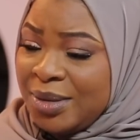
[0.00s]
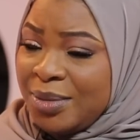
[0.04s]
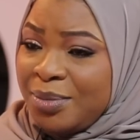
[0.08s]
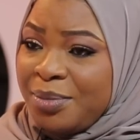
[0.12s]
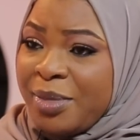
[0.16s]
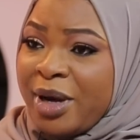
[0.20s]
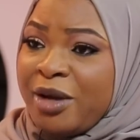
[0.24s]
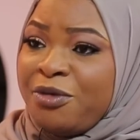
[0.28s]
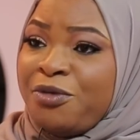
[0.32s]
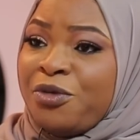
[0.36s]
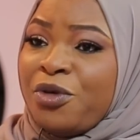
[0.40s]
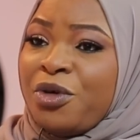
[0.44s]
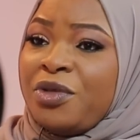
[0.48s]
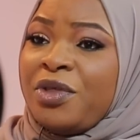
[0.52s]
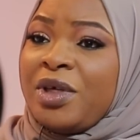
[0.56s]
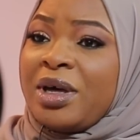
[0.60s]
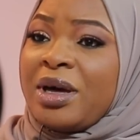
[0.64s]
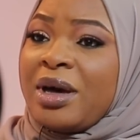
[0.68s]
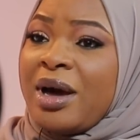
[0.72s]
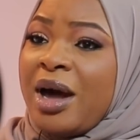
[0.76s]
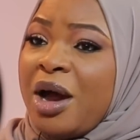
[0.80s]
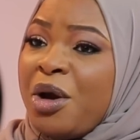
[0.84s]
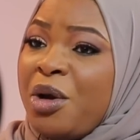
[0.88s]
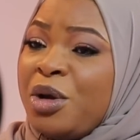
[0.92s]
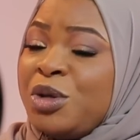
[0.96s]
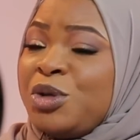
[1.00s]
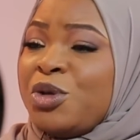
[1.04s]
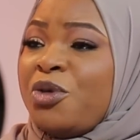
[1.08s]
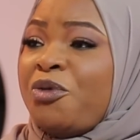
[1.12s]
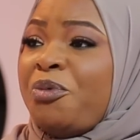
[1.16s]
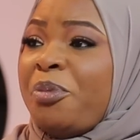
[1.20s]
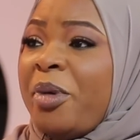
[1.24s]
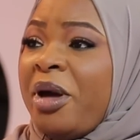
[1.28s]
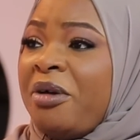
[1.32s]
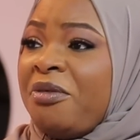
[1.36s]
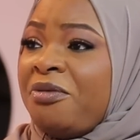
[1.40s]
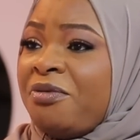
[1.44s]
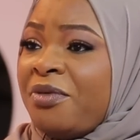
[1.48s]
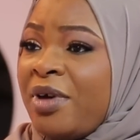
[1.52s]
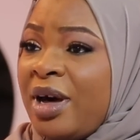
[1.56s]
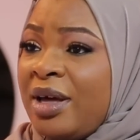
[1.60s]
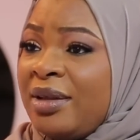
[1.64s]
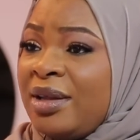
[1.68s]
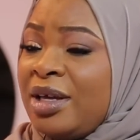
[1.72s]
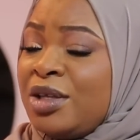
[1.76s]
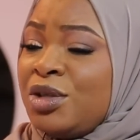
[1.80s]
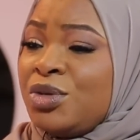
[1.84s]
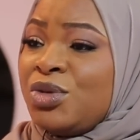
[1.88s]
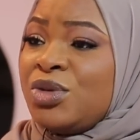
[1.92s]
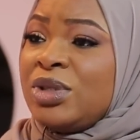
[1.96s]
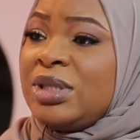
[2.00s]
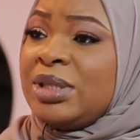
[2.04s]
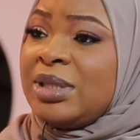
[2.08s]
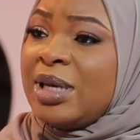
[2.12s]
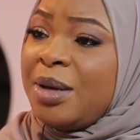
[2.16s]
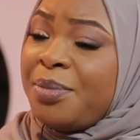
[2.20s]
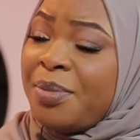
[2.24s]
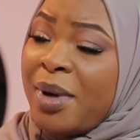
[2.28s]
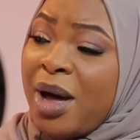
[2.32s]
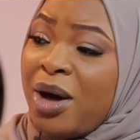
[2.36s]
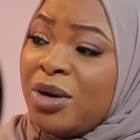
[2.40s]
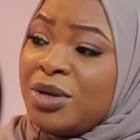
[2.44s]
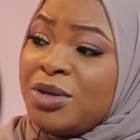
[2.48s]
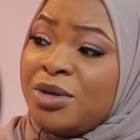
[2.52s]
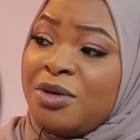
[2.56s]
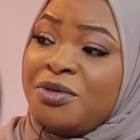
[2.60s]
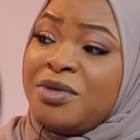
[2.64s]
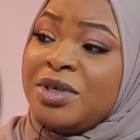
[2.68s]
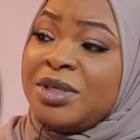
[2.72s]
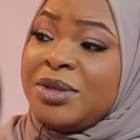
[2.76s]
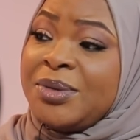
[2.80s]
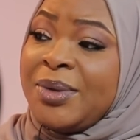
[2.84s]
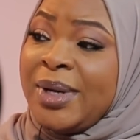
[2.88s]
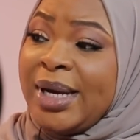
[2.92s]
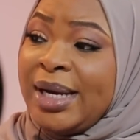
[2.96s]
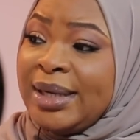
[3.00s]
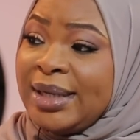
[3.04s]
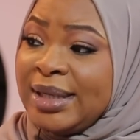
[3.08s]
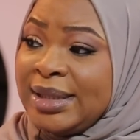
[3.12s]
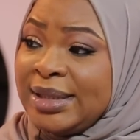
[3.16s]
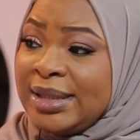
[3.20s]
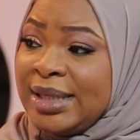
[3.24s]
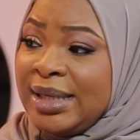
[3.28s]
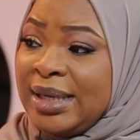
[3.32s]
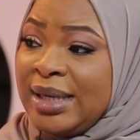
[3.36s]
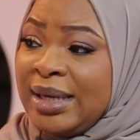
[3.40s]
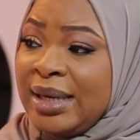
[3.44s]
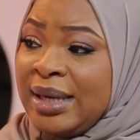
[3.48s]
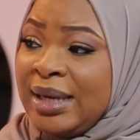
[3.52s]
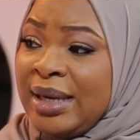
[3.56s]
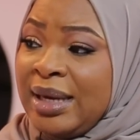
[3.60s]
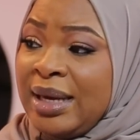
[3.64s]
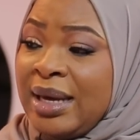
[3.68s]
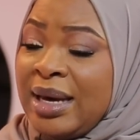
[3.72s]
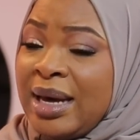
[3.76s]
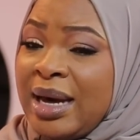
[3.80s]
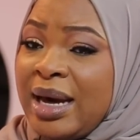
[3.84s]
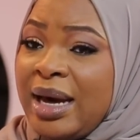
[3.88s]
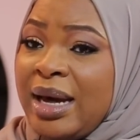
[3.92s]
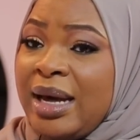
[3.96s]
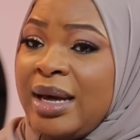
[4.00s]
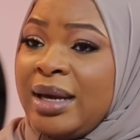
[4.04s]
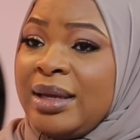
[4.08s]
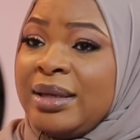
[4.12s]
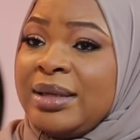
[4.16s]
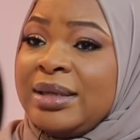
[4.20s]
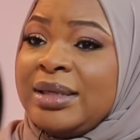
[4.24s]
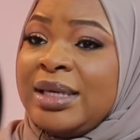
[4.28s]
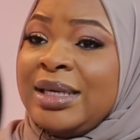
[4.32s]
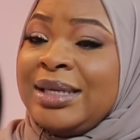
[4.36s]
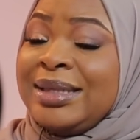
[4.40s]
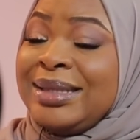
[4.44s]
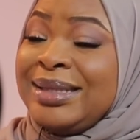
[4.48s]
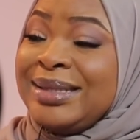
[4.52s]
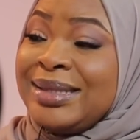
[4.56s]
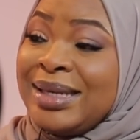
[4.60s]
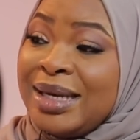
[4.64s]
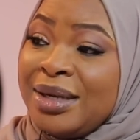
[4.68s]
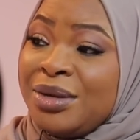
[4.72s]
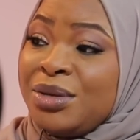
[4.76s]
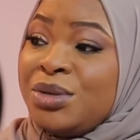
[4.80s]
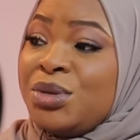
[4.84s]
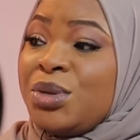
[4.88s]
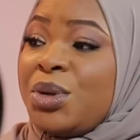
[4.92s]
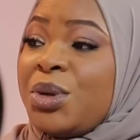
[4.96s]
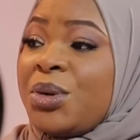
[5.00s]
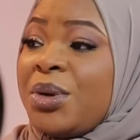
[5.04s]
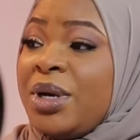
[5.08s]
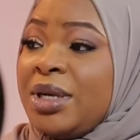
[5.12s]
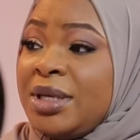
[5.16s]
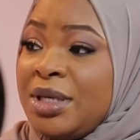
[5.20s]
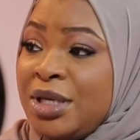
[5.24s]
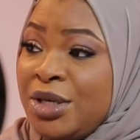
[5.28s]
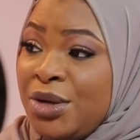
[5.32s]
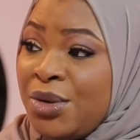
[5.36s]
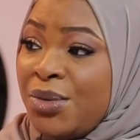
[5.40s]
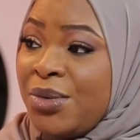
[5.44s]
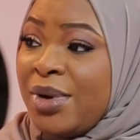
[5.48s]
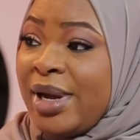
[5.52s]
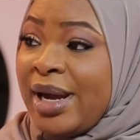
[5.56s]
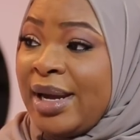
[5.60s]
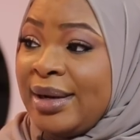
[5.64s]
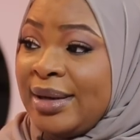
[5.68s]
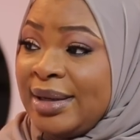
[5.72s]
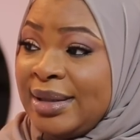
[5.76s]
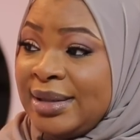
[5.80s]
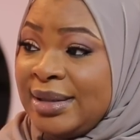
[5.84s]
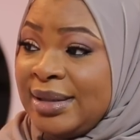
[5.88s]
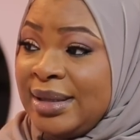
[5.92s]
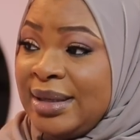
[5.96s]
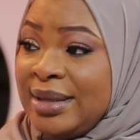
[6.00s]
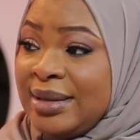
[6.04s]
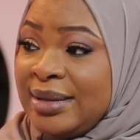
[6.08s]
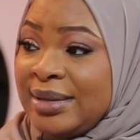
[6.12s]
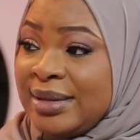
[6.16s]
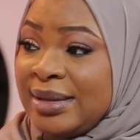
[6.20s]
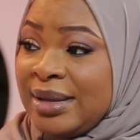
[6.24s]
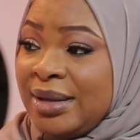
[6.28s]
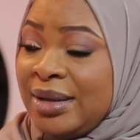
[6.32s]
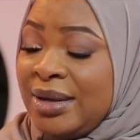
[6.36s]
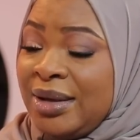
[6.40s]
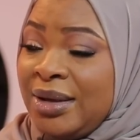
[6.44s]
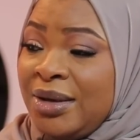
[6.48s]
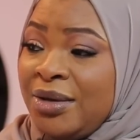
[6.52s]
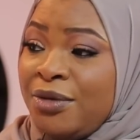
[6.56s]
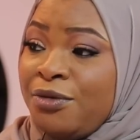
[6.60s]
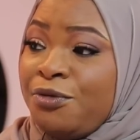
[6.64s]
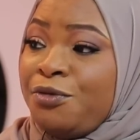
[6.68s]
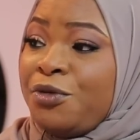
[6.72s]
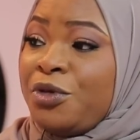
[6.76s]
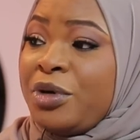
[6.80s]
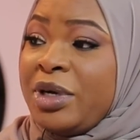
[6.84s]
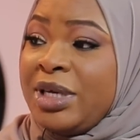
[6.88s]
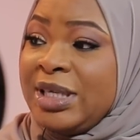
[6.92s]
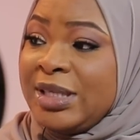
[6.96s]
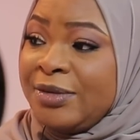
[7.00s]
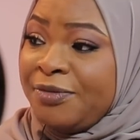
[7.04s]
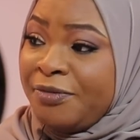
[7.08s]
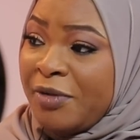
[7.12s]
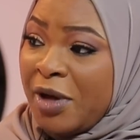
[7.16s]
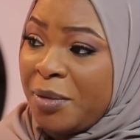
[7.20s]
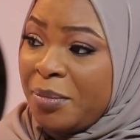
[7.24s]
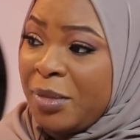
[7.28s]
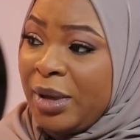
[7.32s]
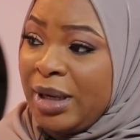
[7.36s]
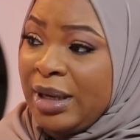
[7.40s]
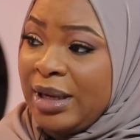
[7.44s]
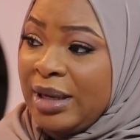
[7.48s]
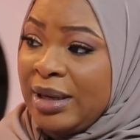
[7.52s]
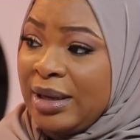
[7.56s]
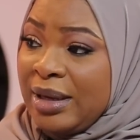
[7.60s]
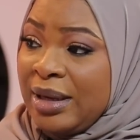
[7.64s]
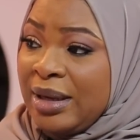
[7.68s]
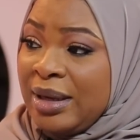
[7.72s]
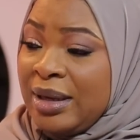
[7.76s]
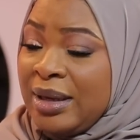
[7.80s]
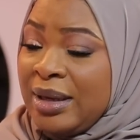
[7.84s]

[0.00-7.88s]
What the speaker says: But for the courage of my father to step out of his reality and intend to create new realities for his family,